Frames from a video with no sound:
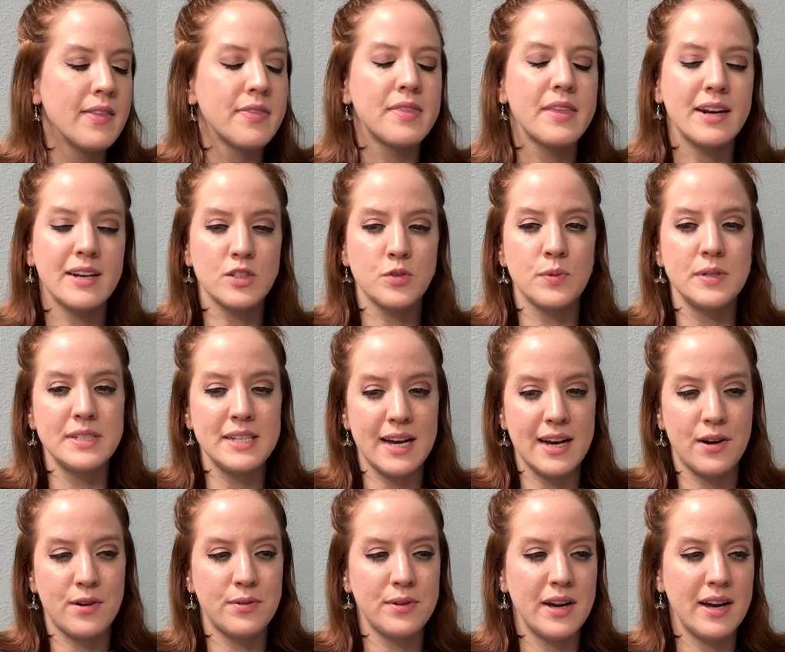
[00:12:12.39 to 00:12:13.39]
The next one
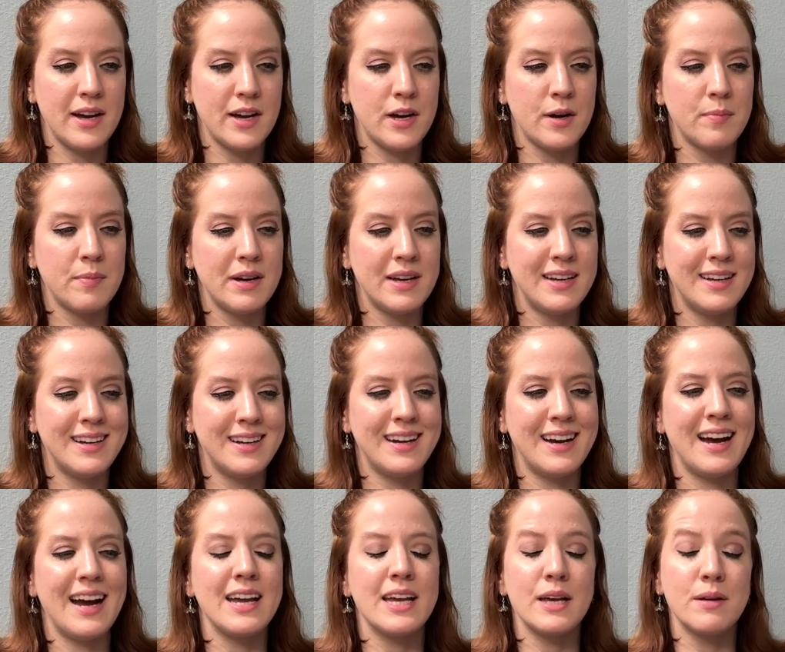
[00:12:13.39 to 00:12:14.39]
down, um,
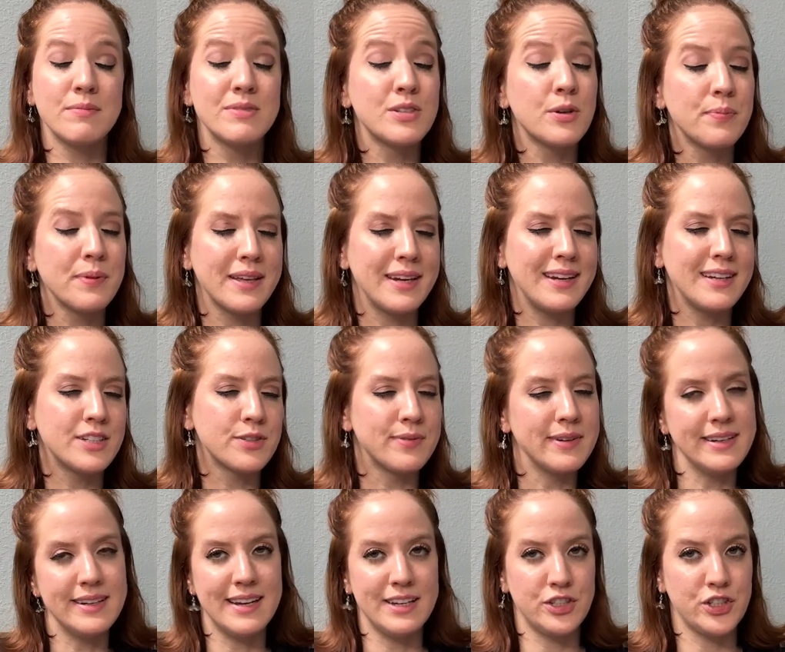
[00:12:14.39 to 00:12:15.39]
I am still planning to
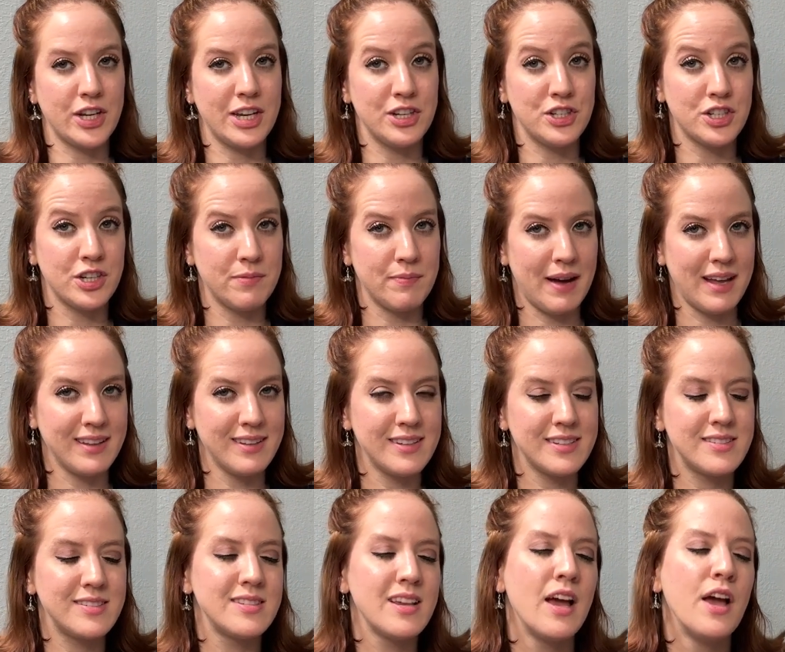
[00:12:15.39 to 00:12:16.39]
read An Education of
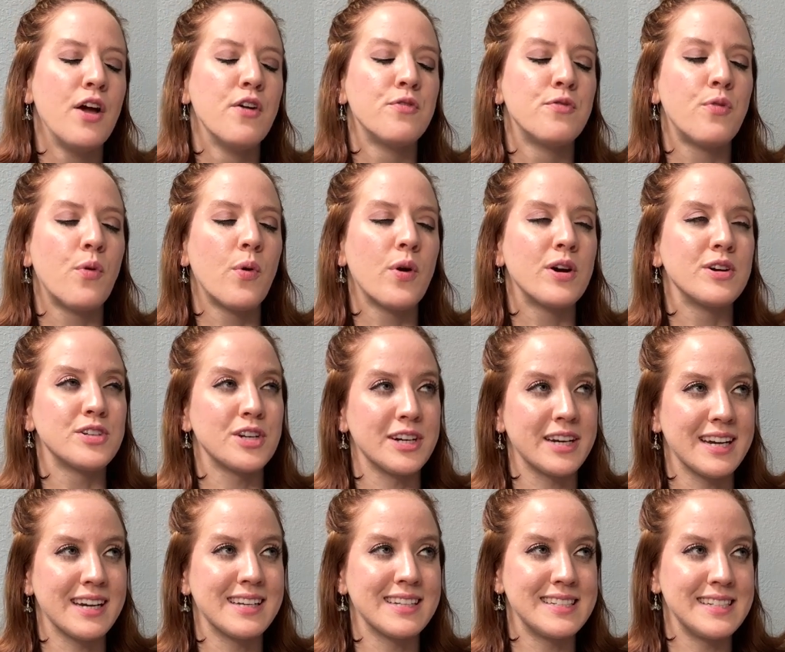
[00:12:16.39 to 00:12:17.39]
Malice for Dark
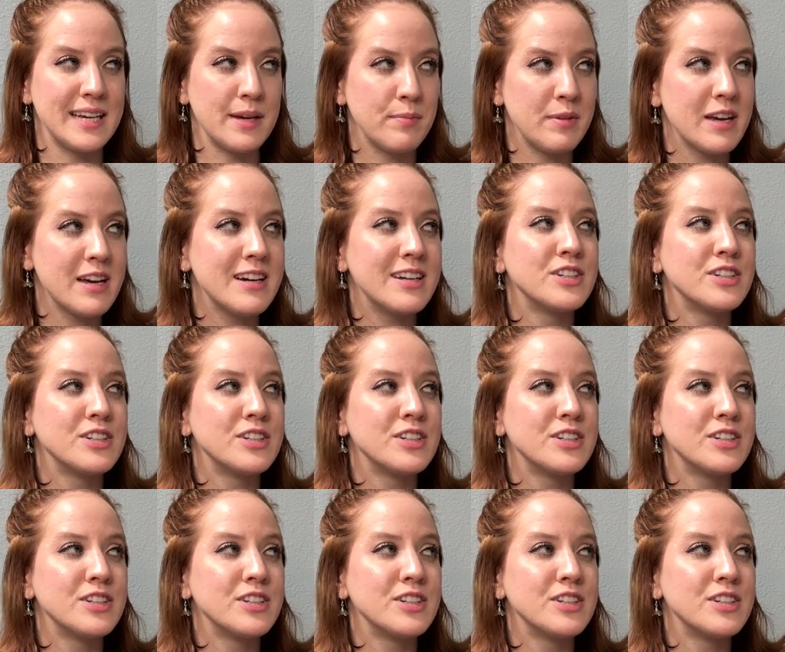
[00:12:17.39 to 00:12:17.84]
Academia.